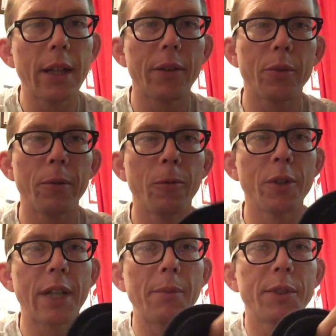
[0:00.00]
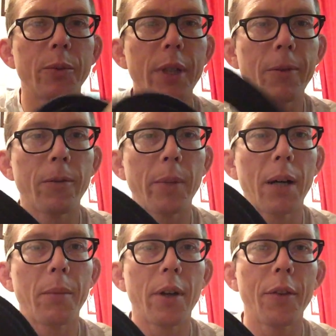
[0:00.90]
like 3 or 4 times a week for about
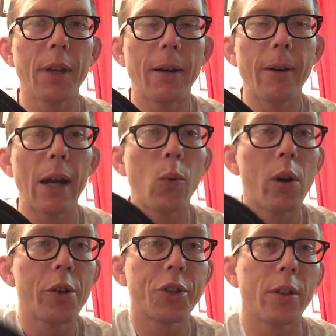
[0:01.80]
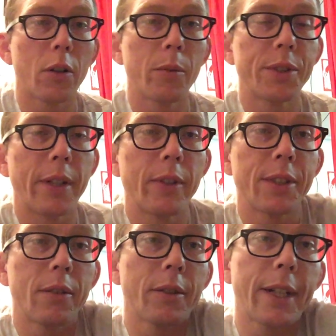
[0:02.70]
a month, and I wash it almost every
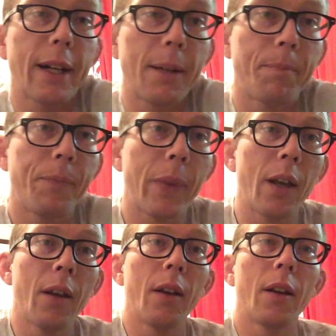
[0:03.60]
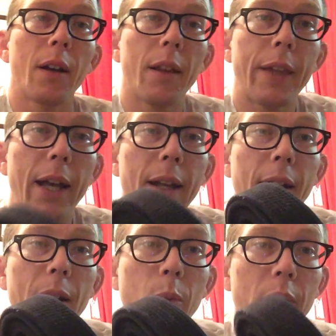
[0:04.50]
single time that
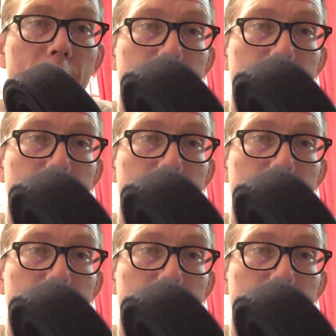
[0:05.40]
I wear